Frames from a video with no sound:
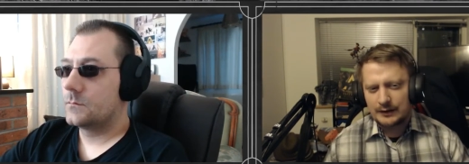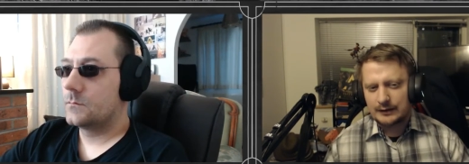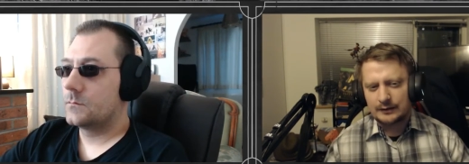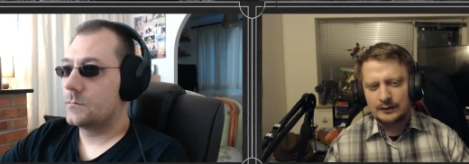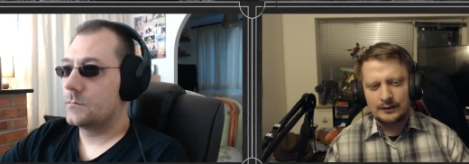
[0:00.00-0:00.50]
Speaker 1: like
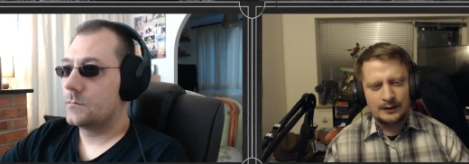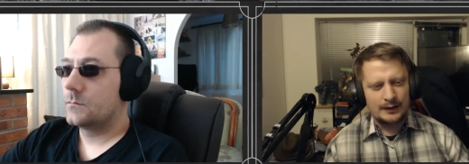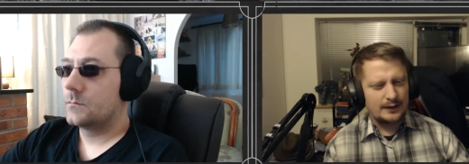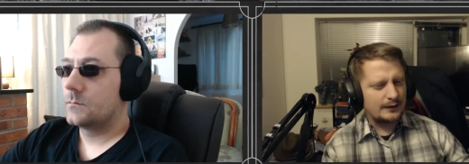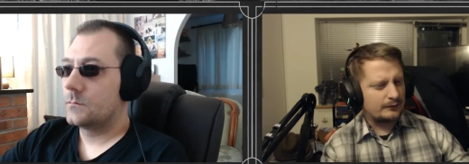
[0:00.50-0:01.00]

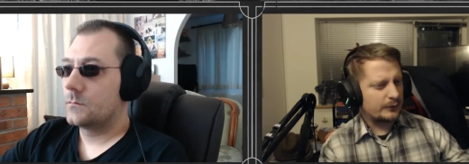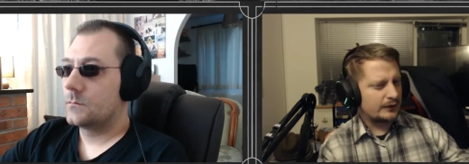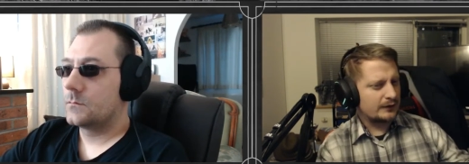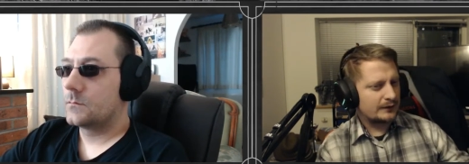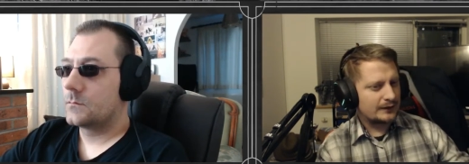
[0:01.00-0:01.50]
hey, that
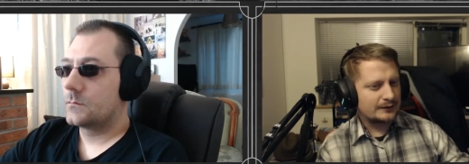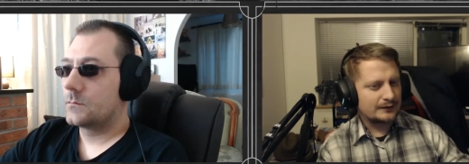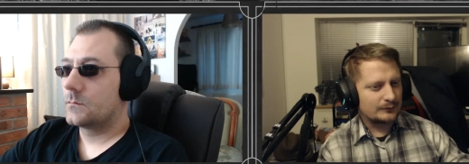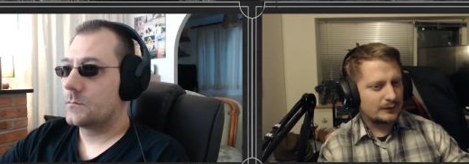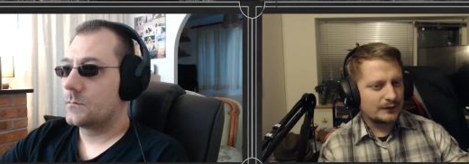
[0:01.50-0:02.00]
really that
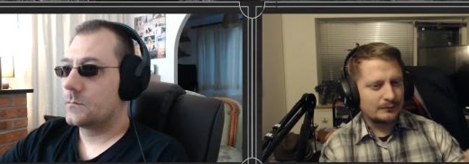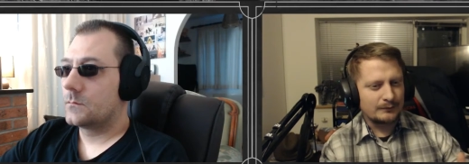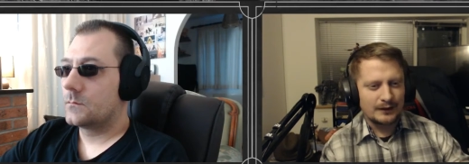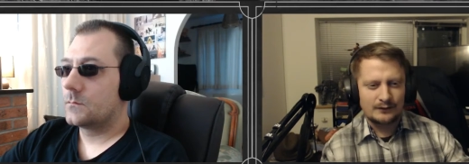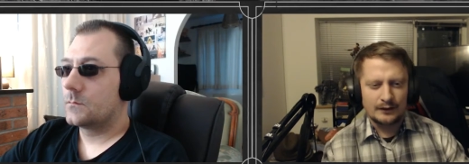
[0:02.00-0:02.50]
didn't really
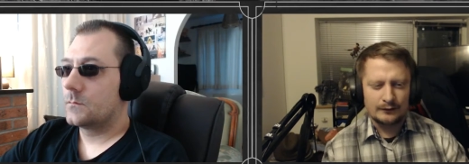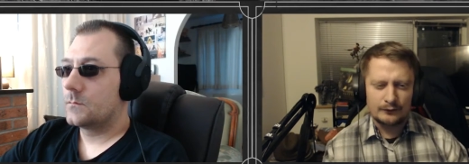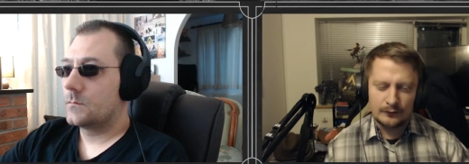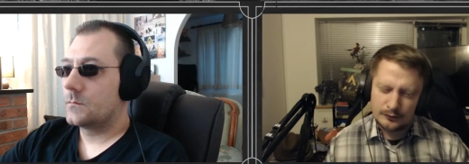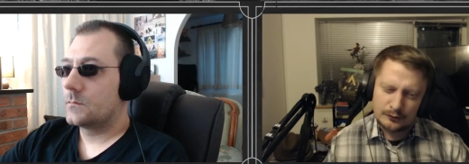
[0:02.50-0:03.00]
make sense
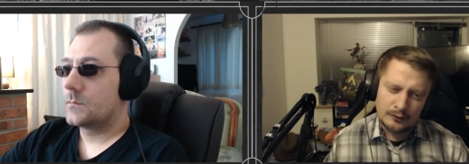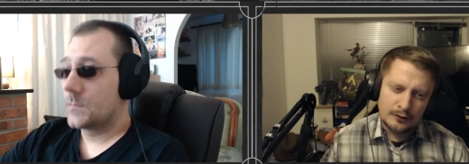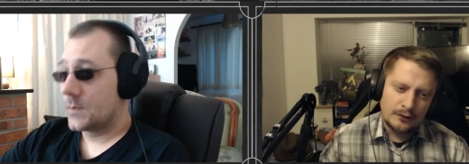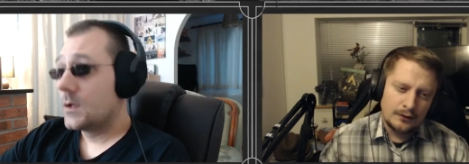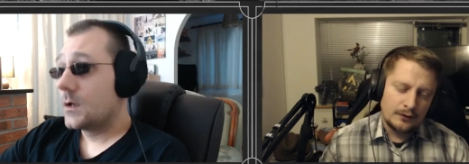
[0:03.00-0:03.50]
or.
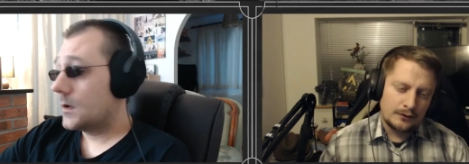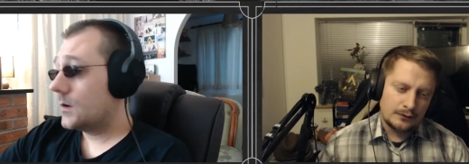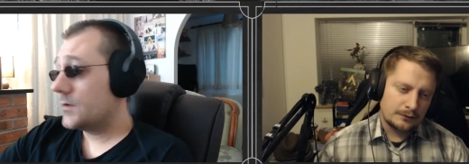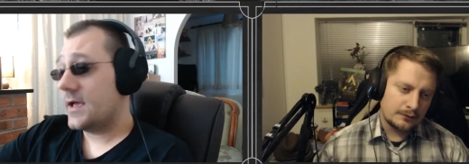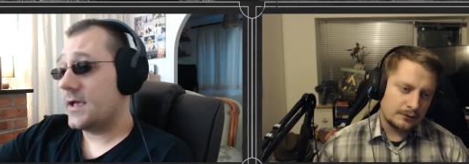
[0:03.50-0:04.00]
Oh
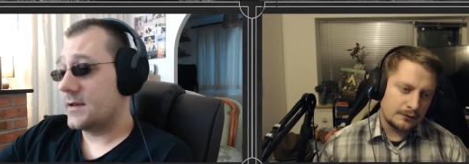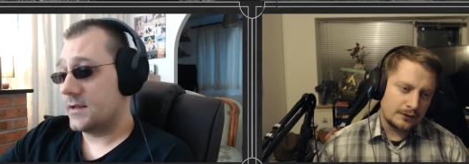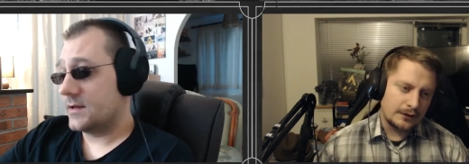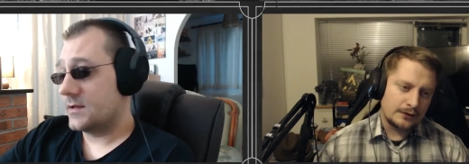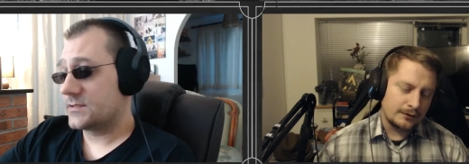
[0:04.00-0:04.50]
yeah, or, in, in,
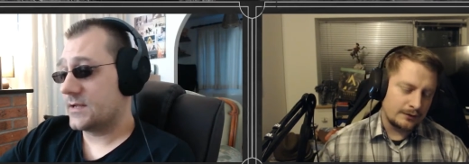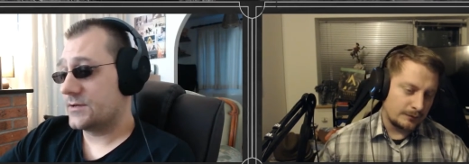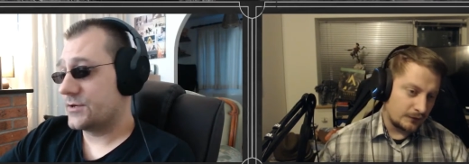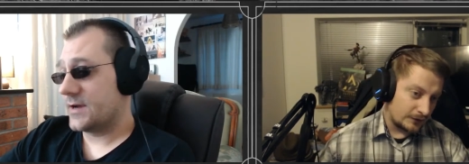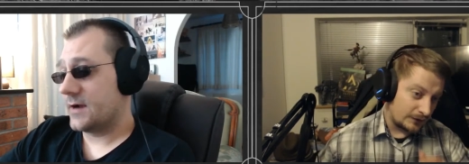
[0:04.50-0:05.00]
like, in
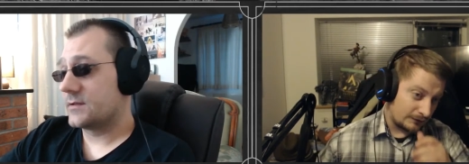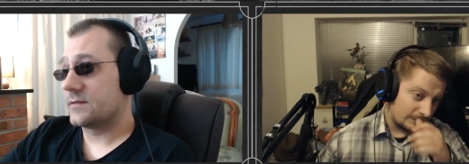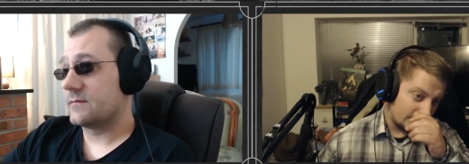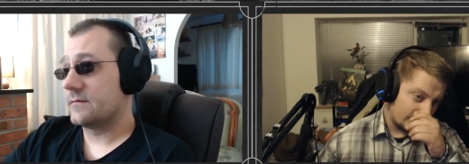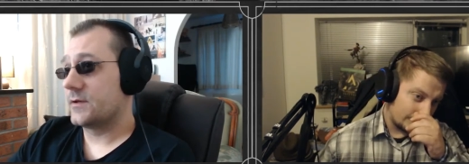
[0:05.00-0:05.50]
standard
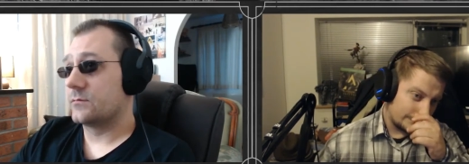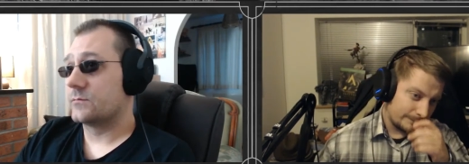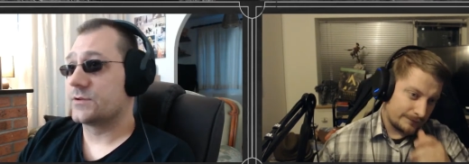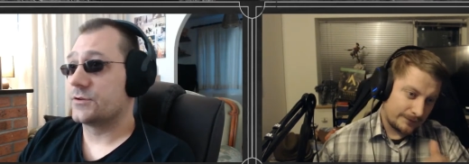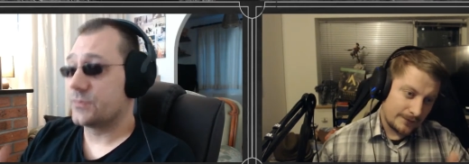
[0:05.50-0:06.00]
narrative
Speaker 2: did...
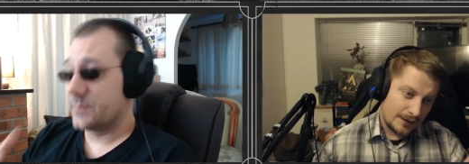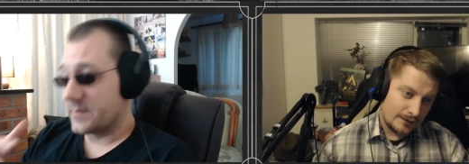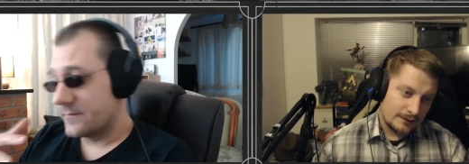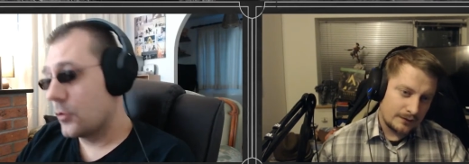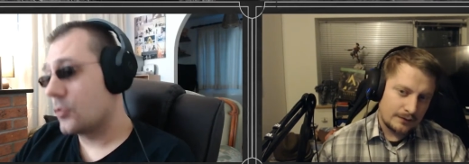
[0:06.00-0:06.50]
films, you should be
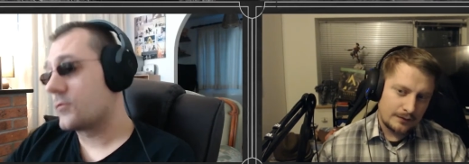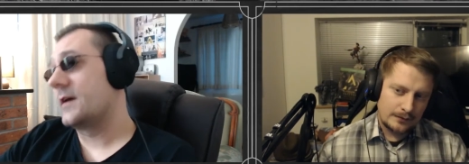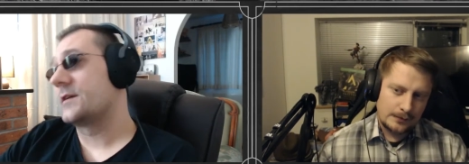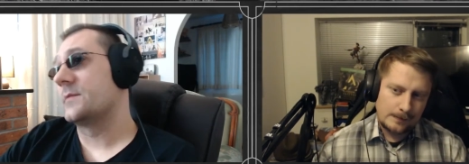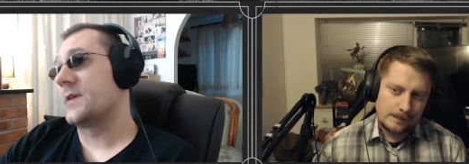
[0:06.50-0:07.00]

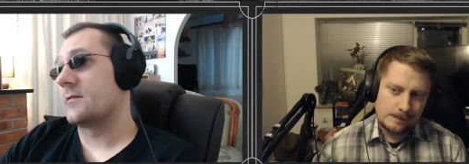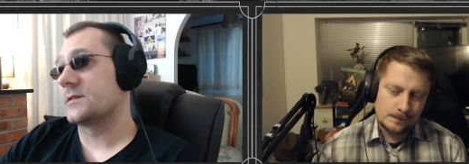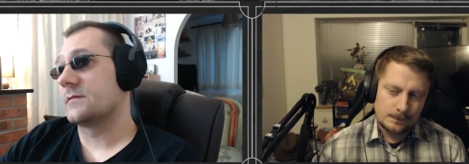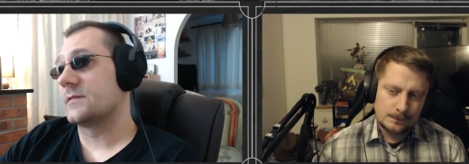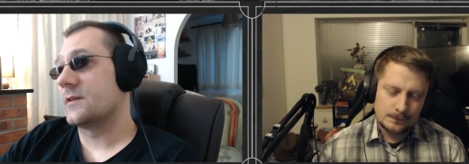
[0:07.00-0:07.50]
foregrounding a
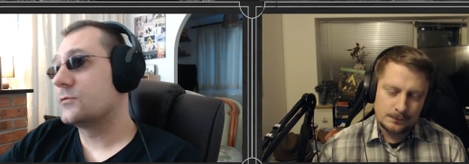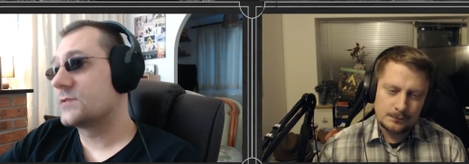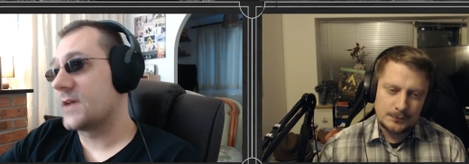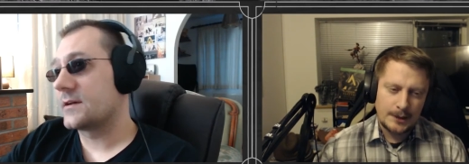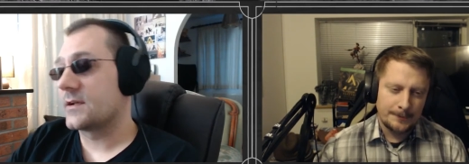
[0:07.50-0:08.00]
narrative, and then all
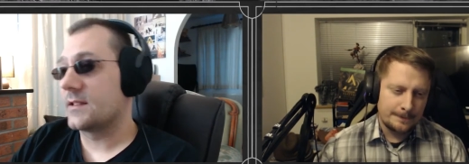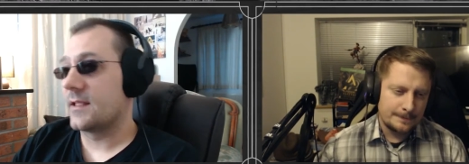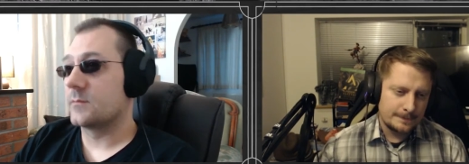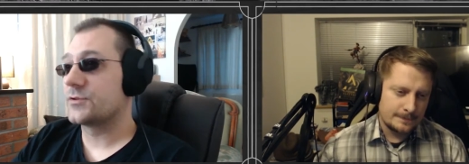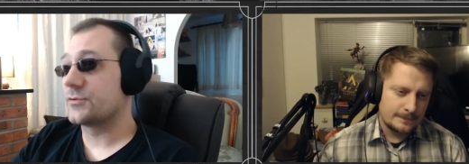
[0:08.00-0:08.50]
technical yeah.
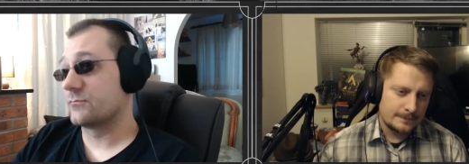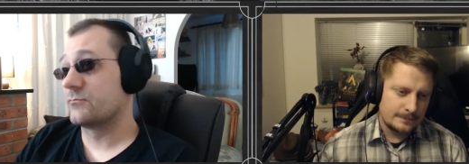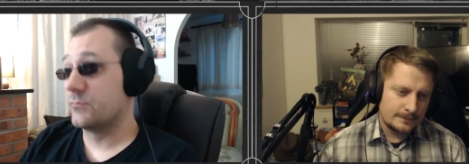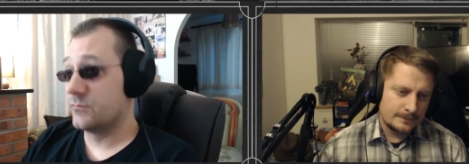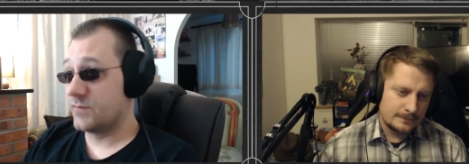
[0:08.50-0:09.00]
elements
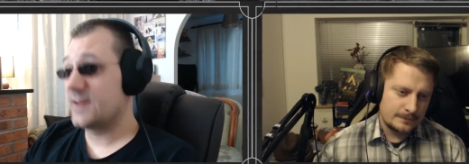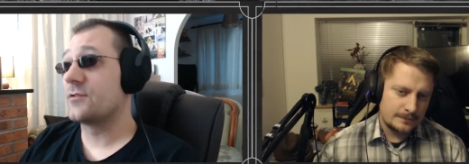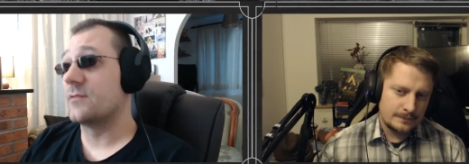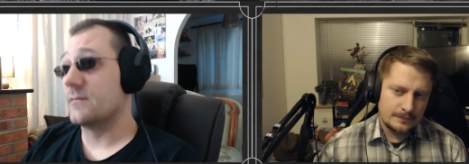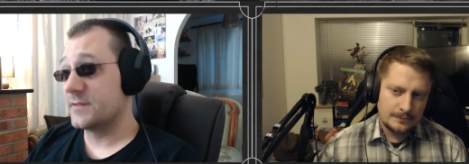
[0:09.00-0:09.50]
should
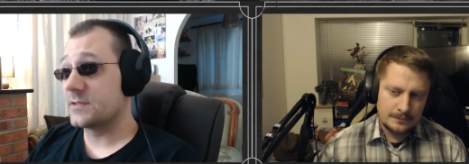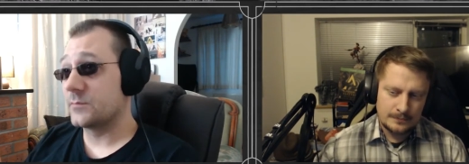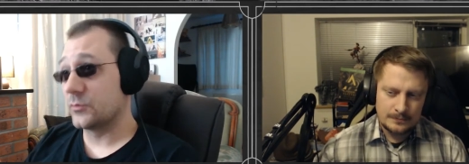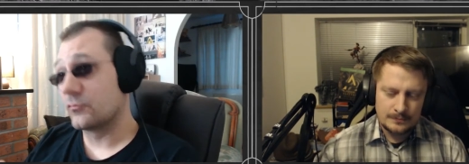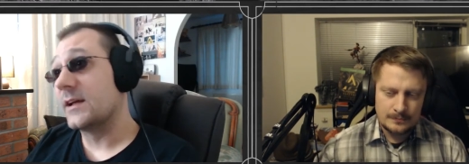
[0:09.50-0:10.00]
render
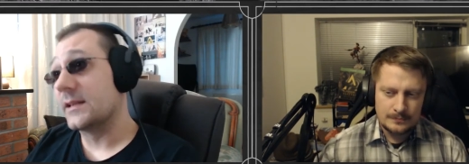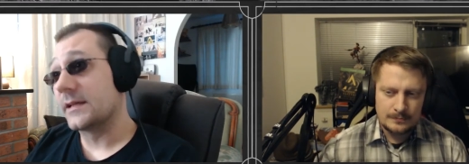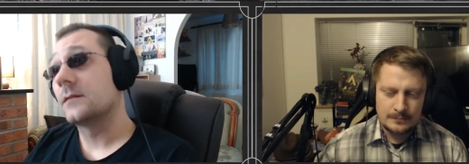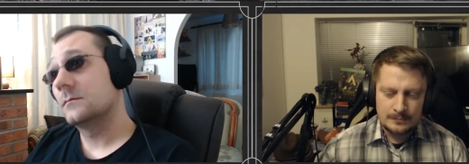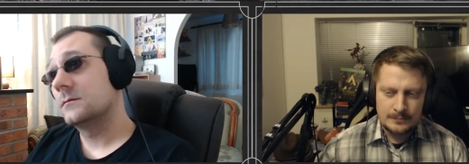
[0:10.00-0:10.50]
invisible,
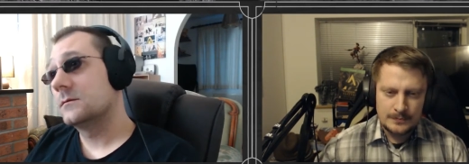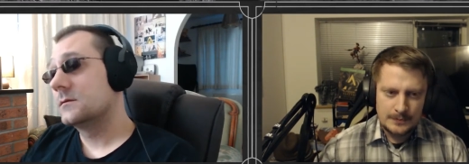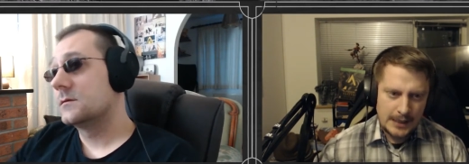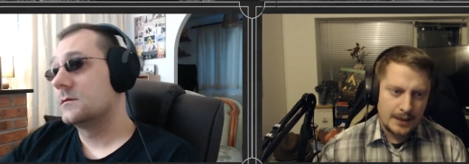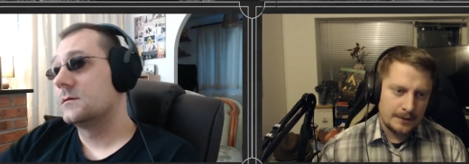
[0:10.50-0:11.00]
really.
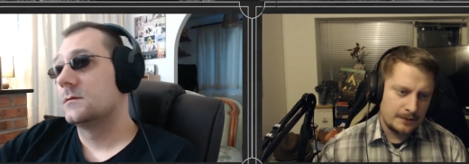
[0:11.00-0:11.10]
Speaker 1: Yeah,